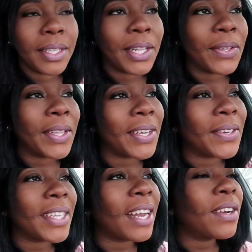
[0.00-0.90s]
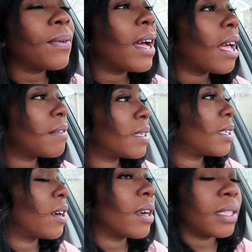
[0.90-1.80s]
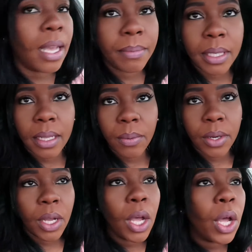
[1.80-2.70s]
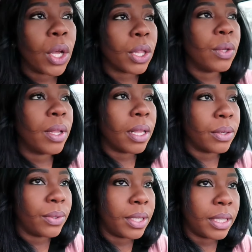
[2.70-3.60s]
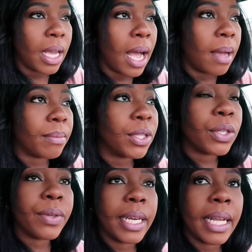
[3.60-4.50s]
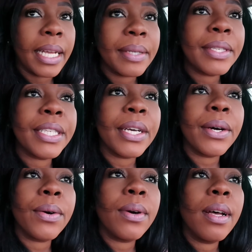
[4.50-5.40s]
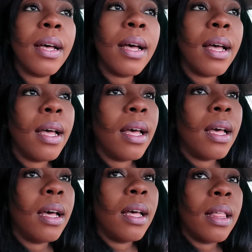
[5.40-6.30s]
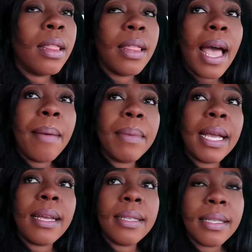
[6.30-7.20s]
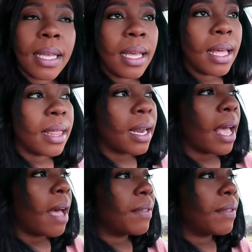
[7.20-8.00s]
glucose I don't know why I have such hard time saying that word glucose um, screening so that means that I have